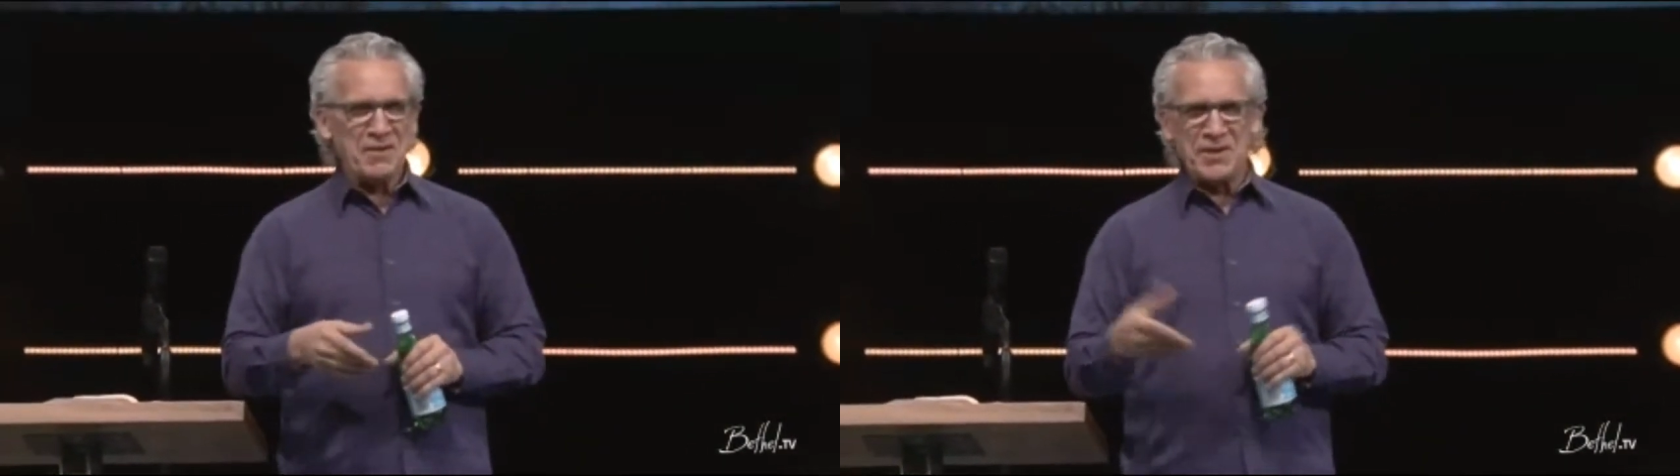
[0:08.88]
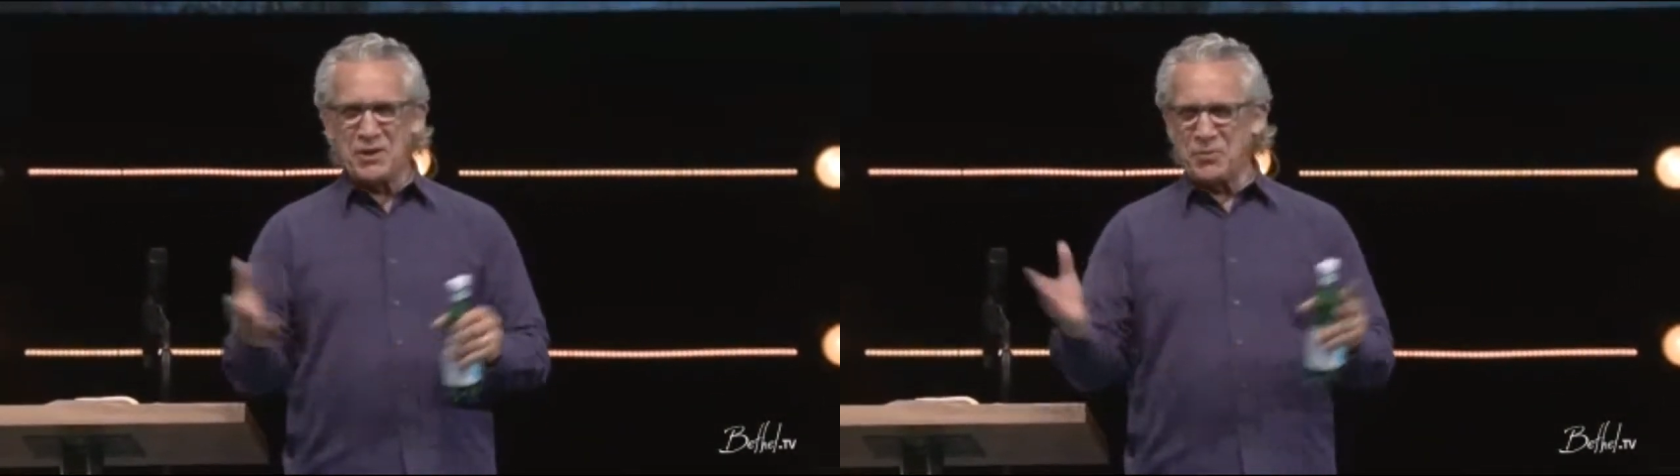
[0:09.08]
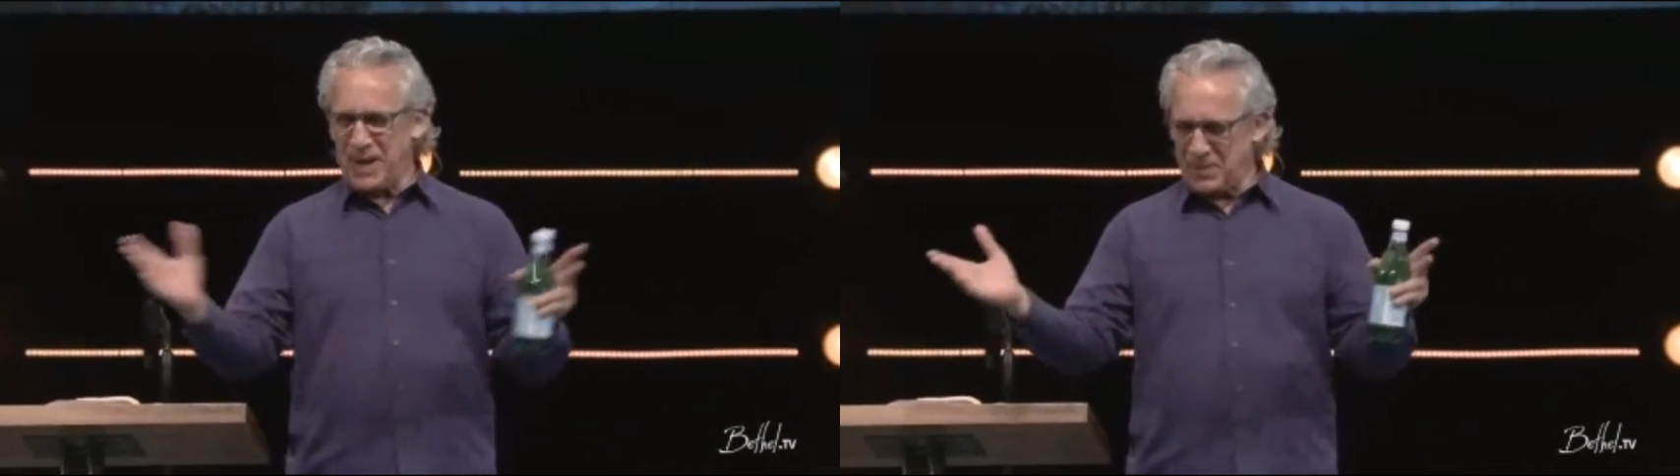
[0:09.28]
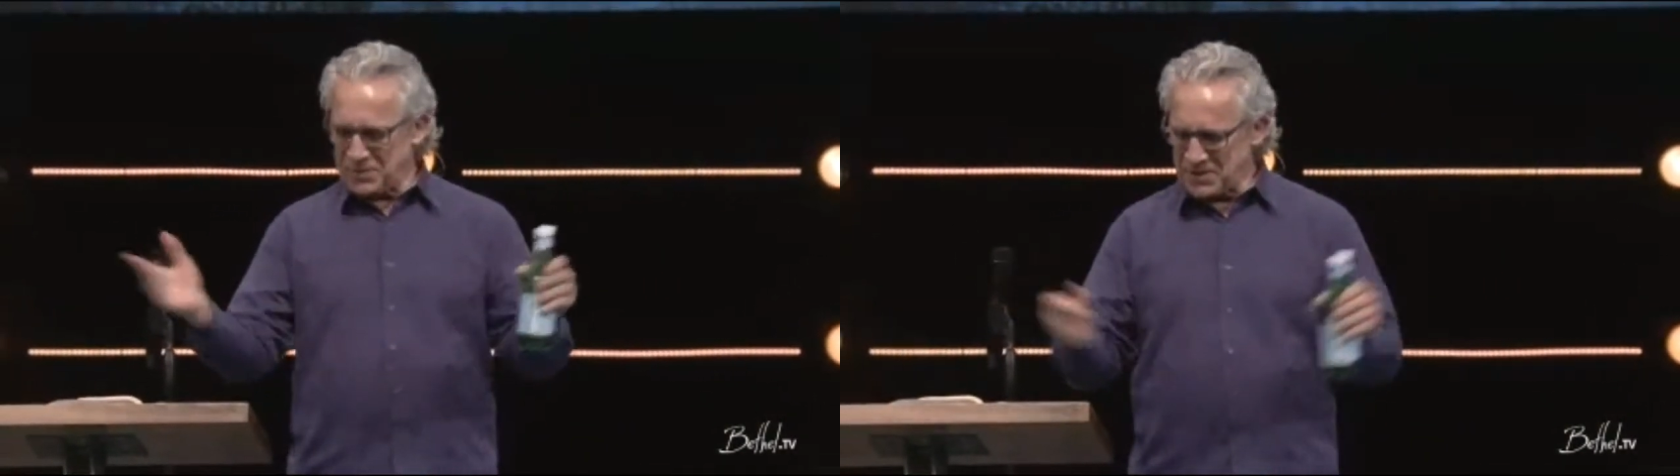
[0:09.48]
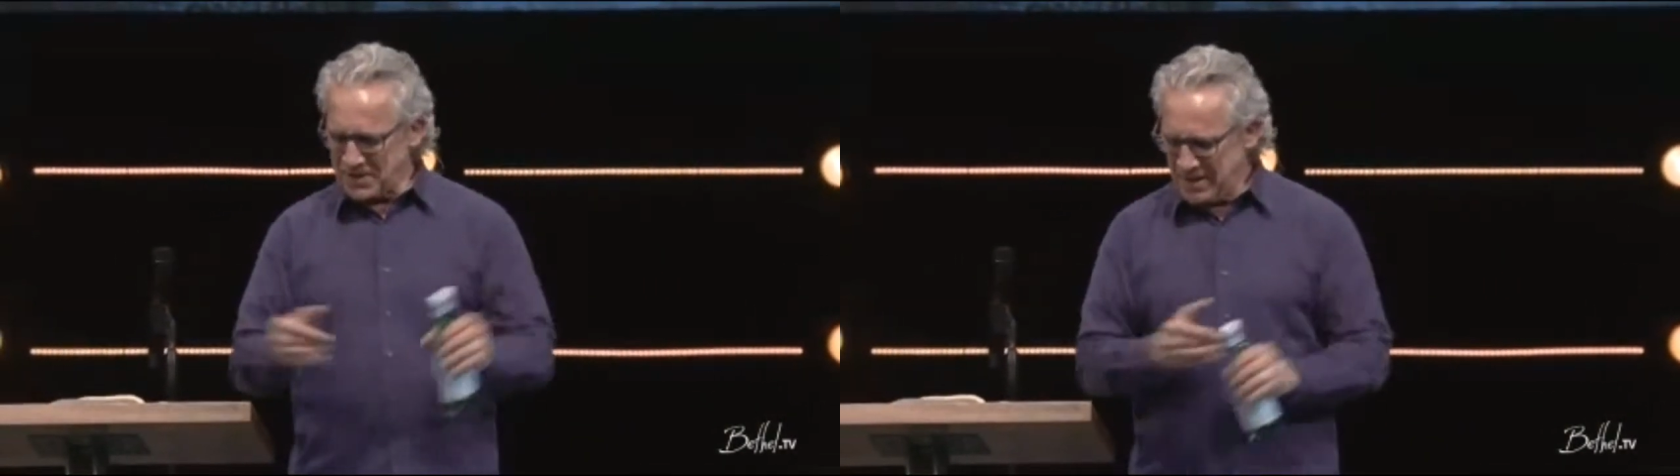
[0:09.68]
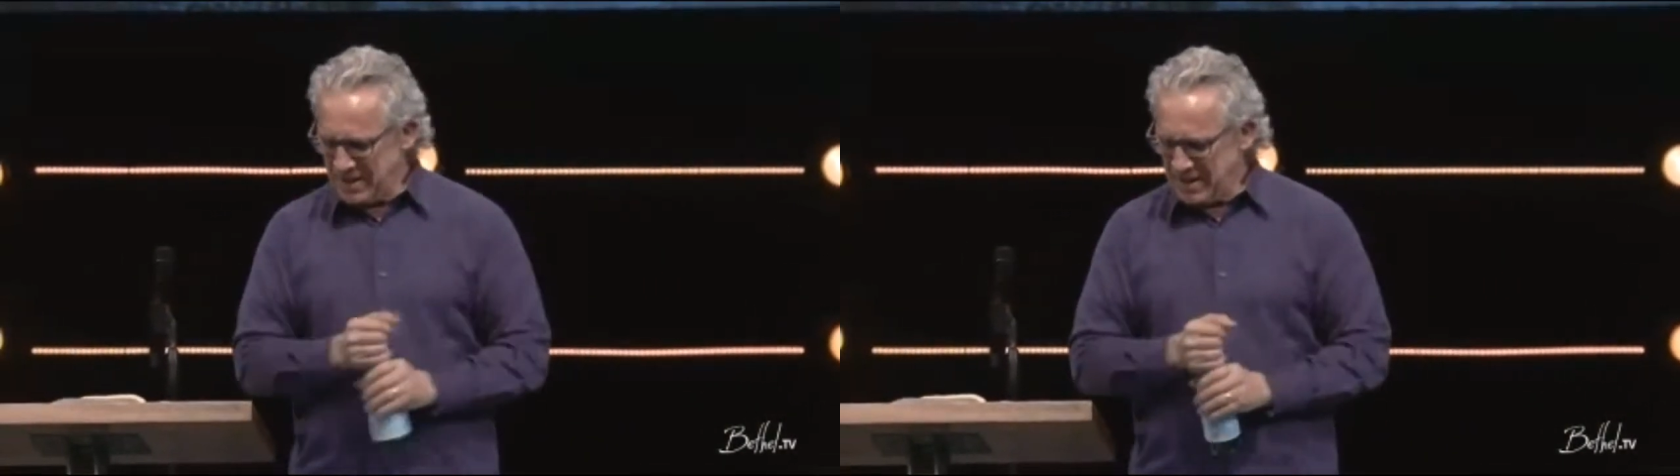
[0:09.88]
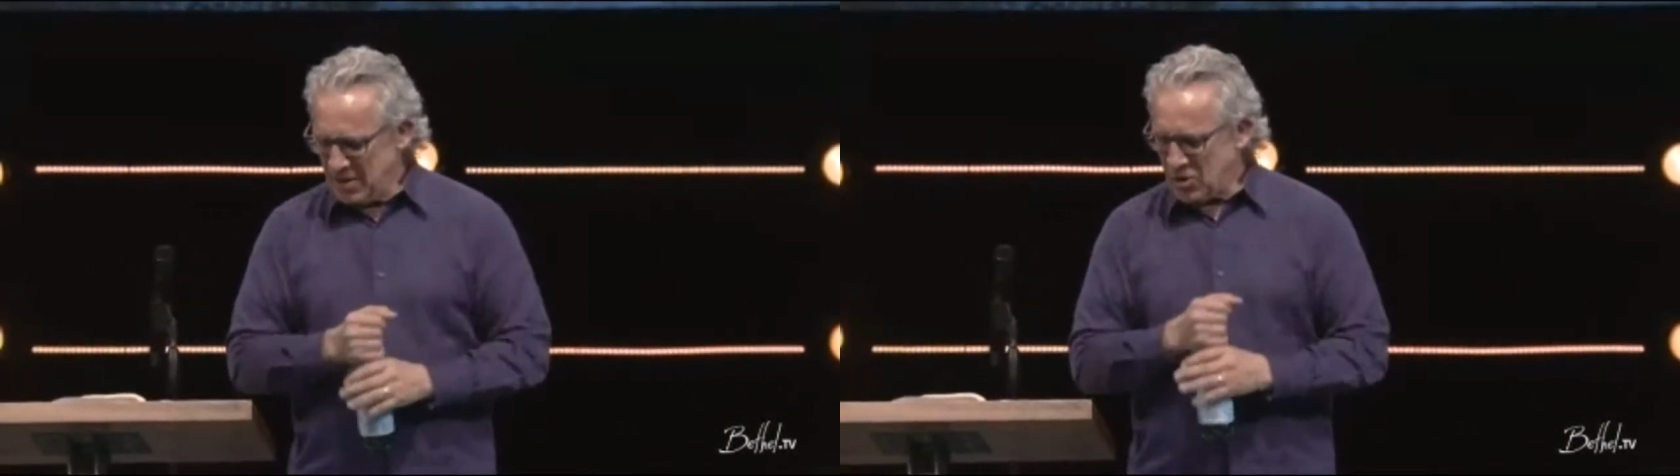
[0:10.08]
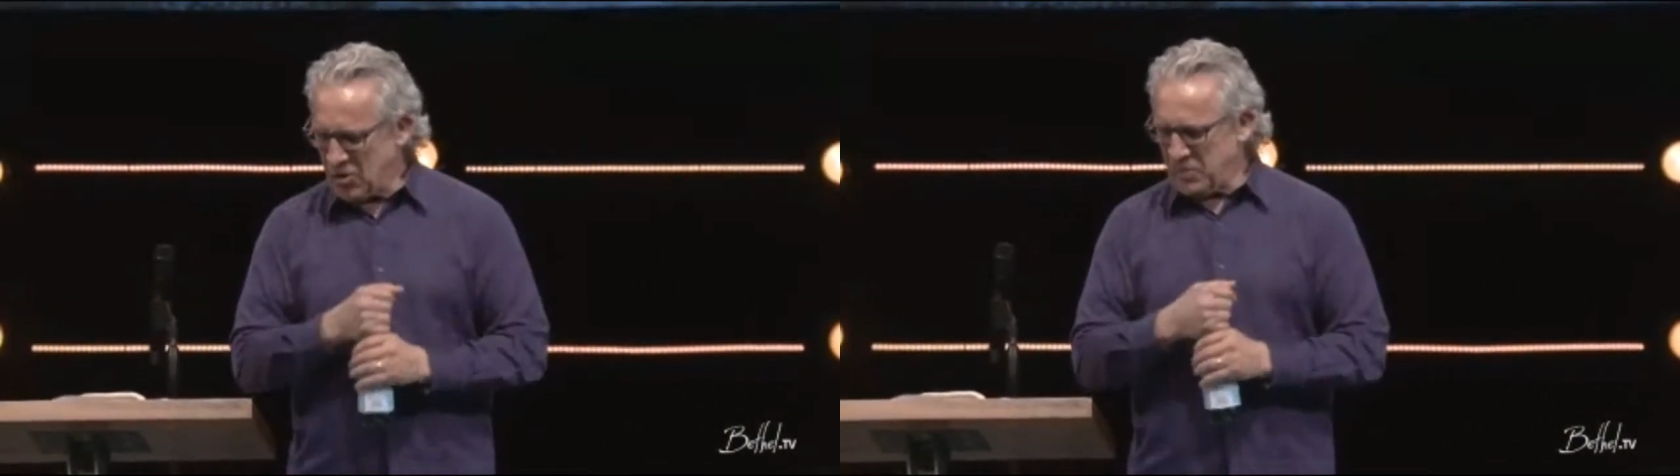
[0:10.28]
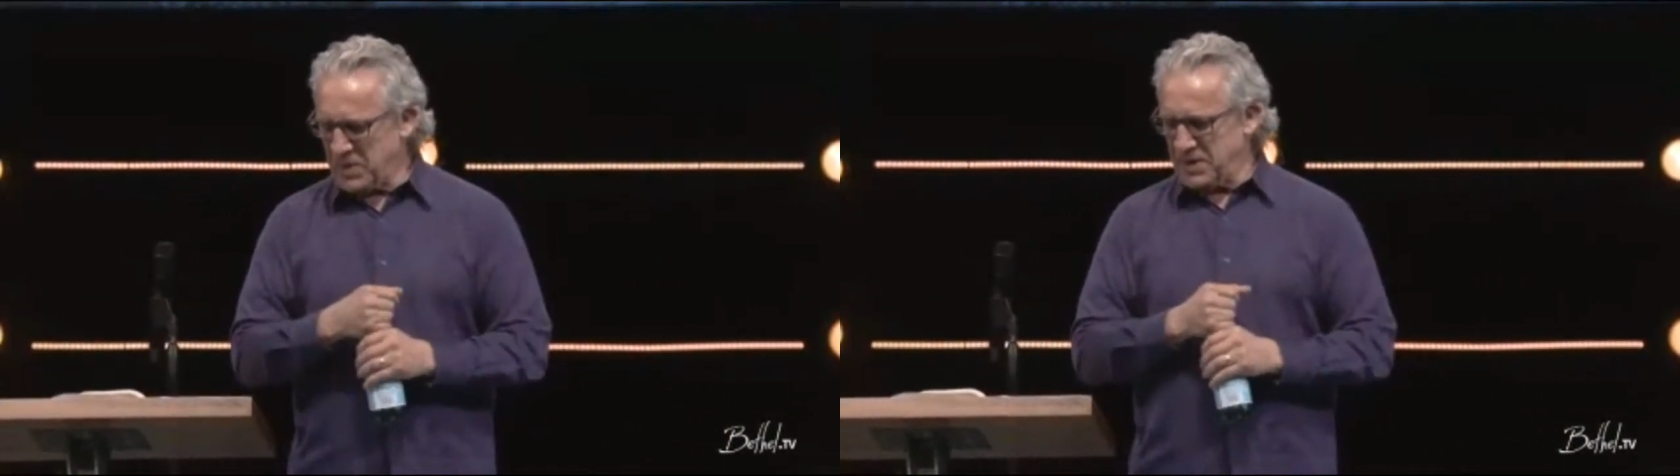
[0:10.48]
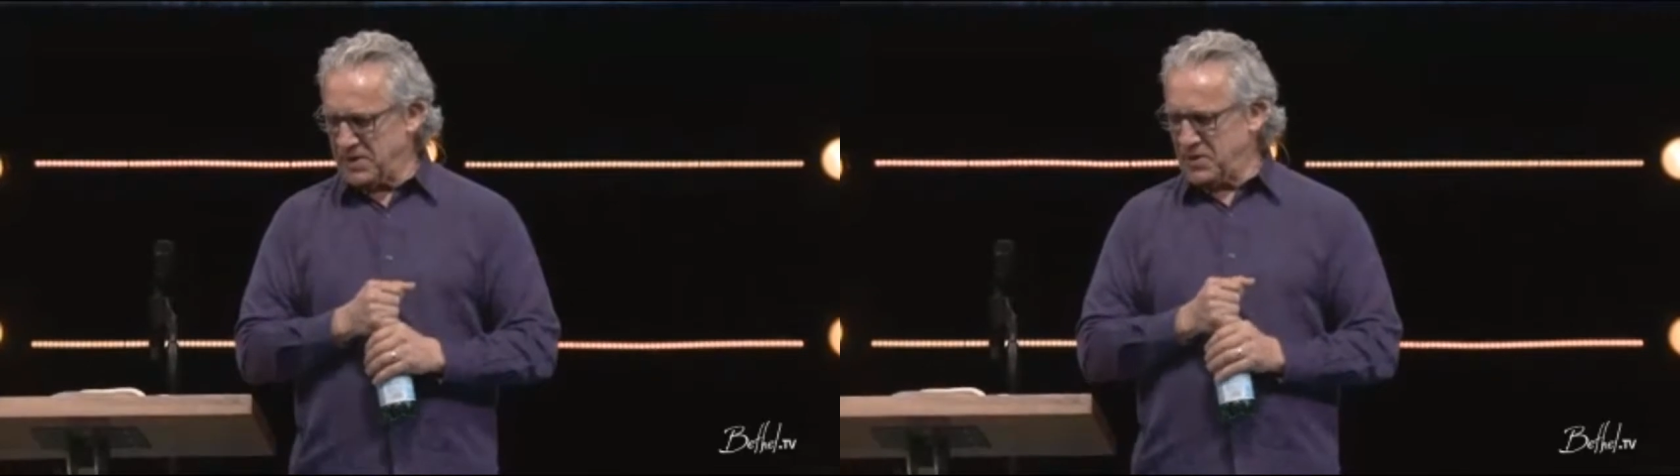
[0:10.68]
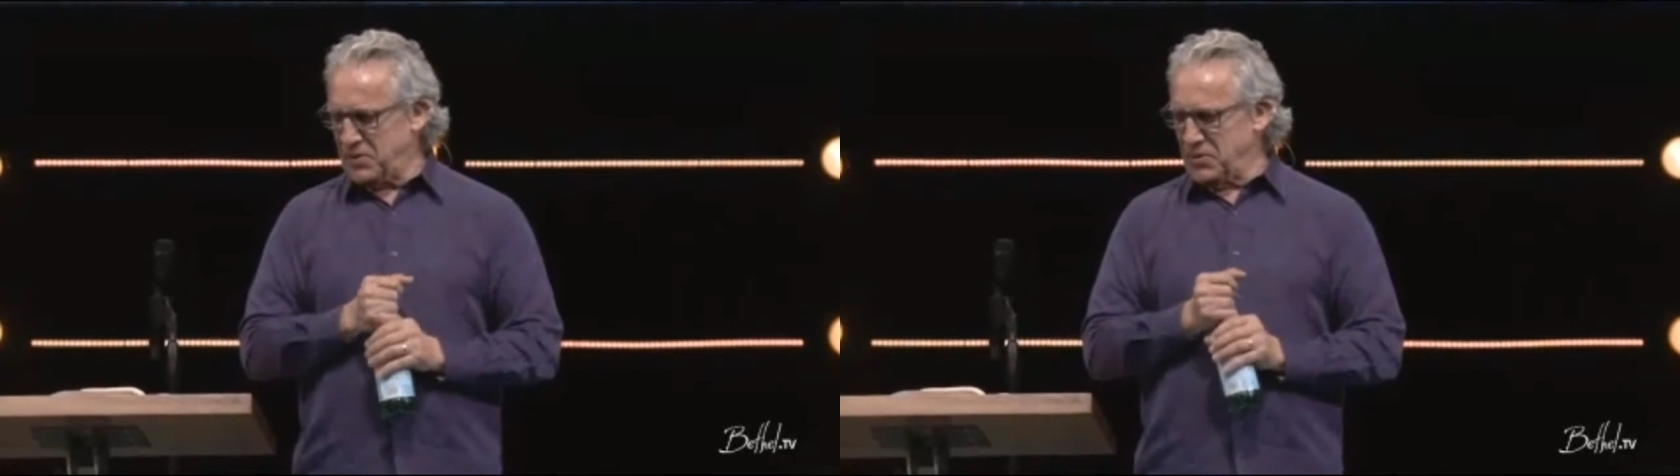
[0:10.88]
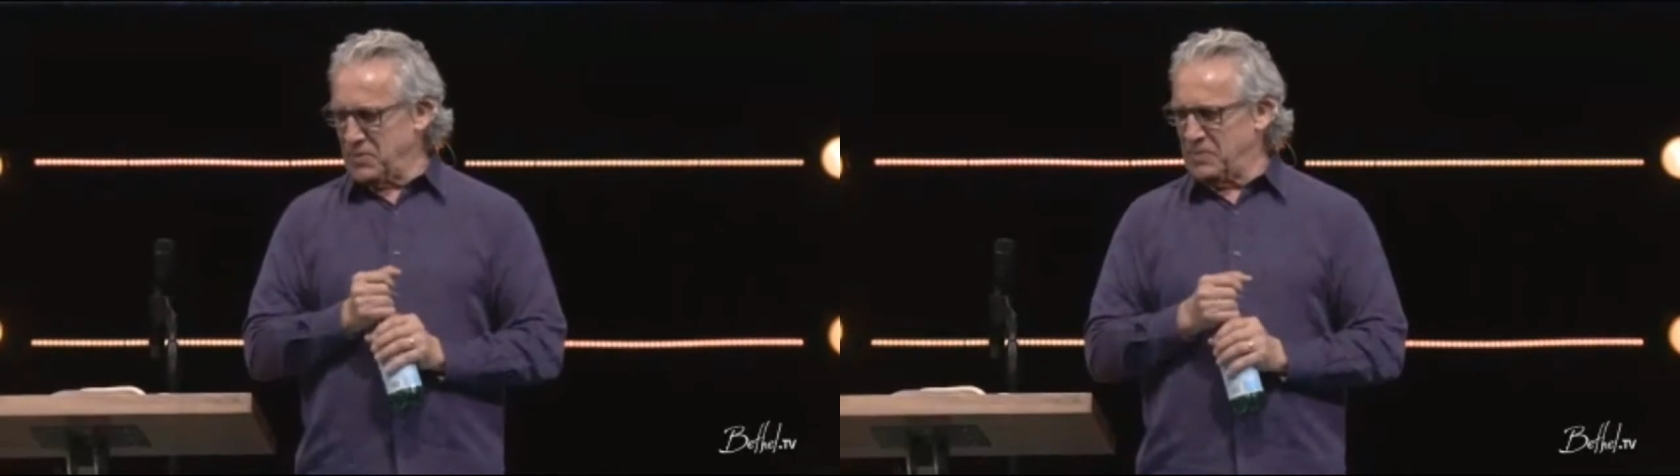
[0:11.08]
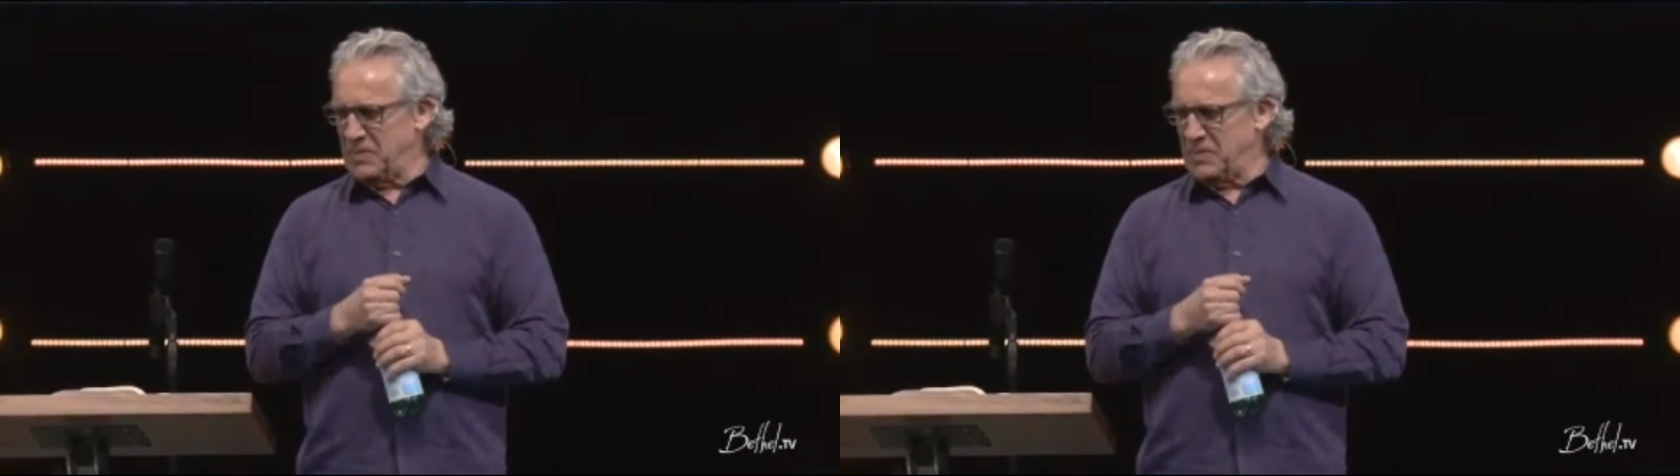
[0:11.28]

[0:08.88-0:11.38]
Take your Bibles open to